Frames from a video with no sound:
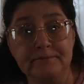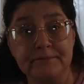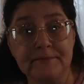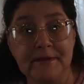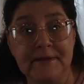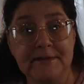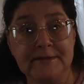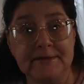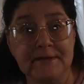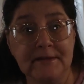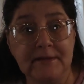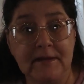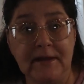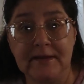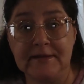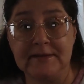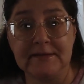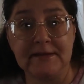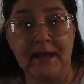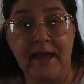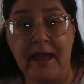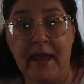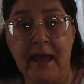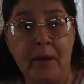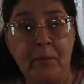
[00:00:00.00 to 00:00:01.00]
it's it's a
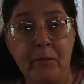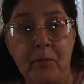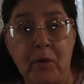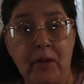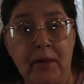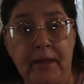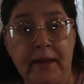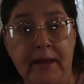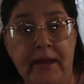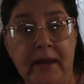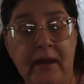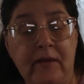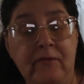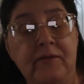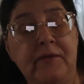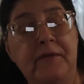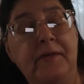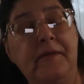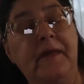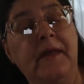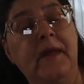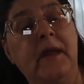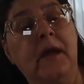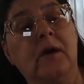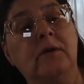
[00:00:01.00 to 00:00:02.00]
gamble like
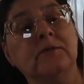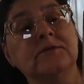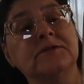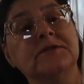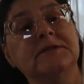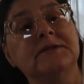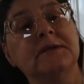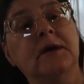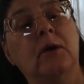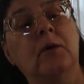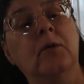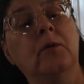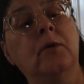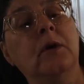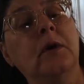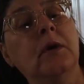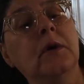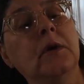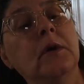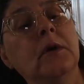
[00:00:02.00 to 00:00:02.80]
everything else. So,